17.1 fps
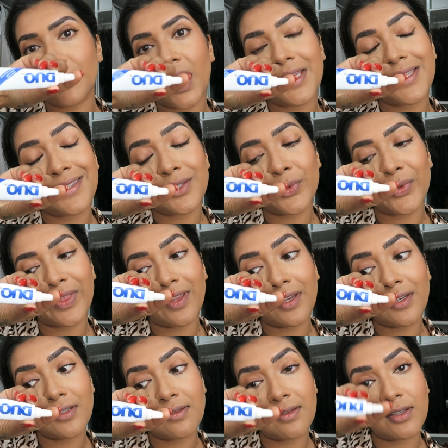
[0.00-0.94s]
I still
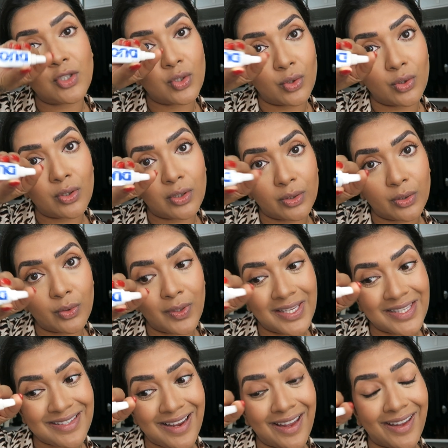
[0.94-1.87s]
think the Dior glue
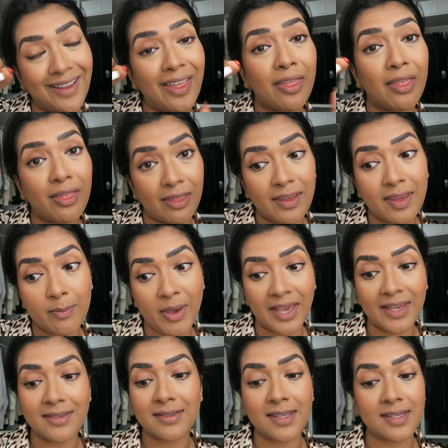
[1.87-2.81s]
is like the
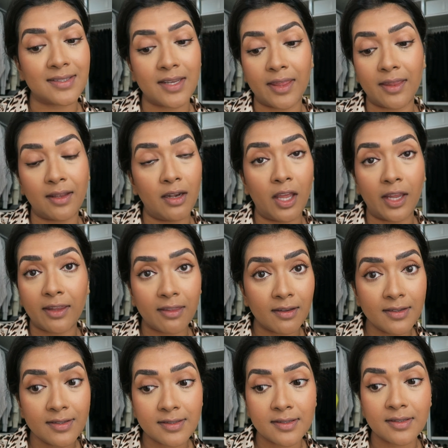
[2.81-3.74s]
best. There's nothing like
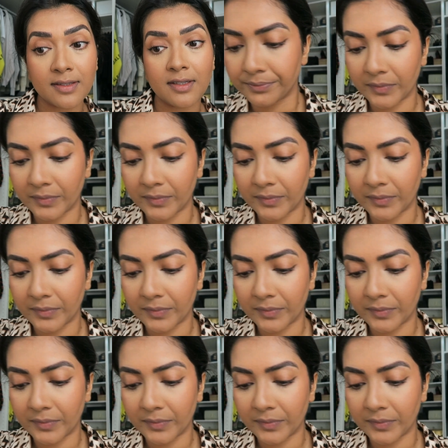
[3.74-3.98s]
this.